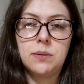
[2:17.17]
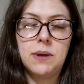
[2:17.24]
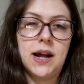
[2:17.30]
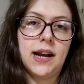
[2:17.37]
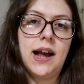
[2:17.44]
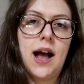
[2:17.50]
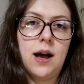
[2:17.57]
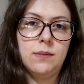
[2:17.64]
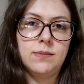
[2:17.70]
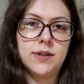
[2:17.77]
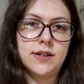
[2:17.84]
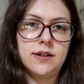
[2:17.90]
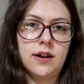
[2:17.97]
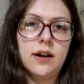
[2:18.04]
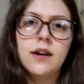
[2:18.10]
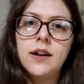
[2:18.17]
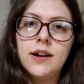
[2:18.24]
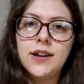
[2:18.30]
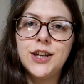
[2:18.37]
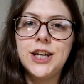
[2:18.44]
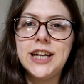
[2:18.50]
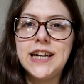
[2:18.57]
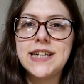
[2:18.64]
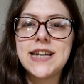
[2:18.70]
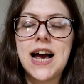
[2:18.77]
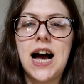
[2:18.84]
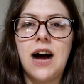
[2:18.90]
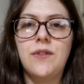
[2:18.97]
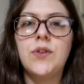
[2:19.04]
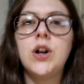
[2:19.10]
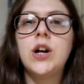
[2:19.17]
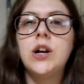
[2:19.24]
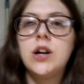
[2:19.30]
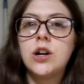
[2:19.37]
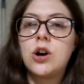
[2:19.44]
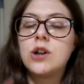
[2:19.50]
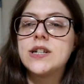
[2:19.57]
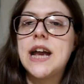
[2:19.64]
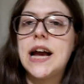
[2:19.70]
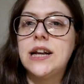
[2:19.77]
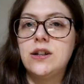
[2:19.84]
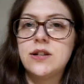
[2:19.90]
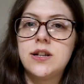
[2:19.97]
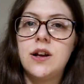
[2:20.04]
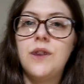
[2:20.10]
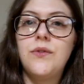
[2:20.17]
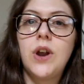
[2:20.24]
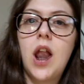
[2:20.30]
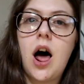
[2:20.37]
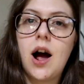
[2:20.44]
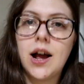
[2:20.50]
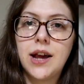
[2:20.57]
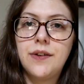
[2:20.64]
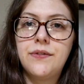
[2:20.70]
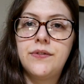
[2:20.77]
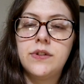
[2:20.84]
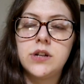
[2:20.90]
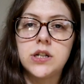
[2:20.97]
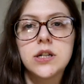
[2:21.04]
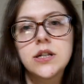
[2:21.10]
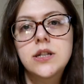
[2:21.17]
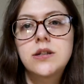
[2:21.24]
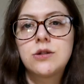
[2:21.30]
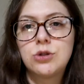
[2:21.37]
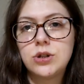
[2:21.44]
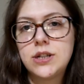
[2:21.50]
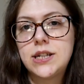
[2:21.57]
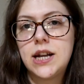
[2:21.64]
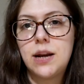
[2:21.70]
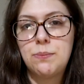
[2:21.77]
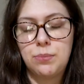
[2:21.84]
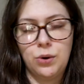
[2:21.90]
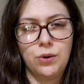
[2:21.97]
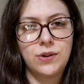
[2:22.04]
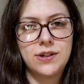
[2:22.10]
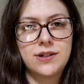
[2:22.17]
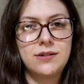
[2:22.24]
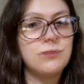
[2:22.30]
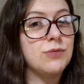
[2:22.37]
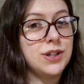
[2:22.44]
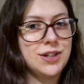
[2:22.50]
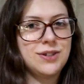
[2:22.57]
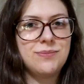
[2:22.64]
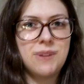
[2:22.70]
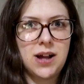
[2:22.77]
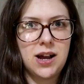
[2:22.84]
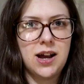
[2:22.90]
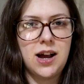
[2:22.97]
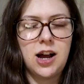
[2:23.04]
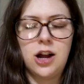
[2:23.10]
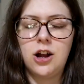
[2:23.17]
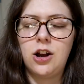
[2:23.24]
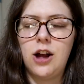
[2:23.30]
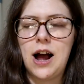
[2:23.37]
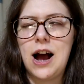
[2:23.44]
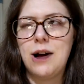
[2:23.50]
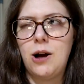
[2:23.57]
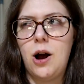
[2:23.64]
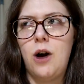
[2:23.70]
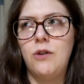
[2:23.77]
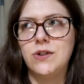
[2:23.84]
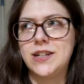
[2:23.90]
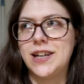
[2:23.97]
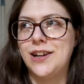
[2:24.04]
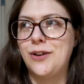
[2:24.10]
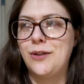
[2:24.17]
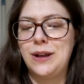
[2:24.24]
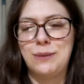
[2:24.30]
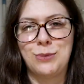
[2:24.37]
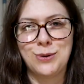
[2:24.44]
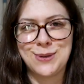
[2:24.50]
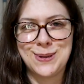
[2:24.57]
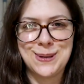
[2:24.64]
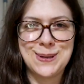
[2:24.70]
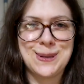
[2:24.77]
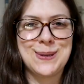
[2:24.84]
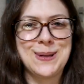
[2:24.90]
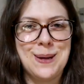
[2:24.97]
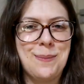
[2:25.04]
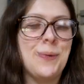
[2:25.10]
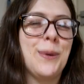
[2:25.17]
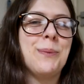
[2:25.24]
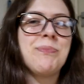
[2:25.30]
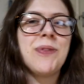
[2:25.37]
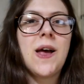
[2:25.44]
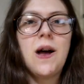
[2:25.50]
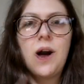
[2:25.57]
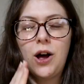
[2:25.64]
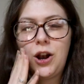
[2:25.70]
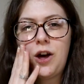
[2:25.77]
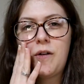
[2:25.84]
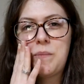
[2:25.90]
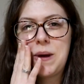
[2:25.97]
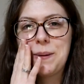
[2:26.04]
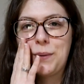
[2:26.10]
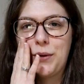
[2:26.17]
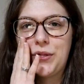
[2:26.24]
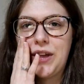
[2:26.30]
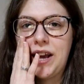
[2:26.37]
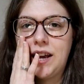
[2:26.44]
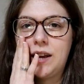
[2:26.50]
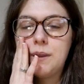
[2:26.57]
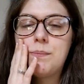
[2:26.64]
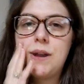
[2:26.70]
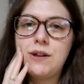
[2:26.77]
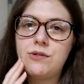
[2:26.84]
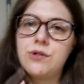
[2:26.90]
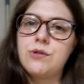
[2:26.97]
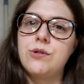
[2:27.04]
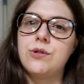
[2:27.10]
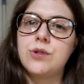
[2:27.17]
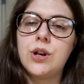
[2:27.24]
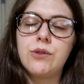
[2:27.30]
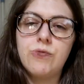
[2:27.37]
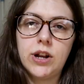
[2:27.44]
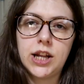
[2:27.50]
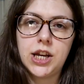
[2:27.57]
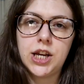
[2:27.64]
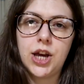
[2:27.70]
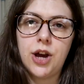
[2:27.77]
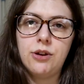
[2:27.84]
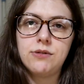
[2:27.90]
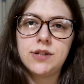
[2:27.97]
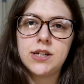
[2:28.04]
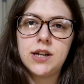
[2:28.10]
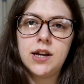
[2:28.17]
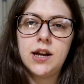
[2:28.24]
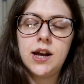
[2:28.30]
them like a hamster. You need to have containers of live, disgusting bugs, which uh, uh, obviously I don't think bugs are disgusting, but a lot of people think micro squirrels are really cute.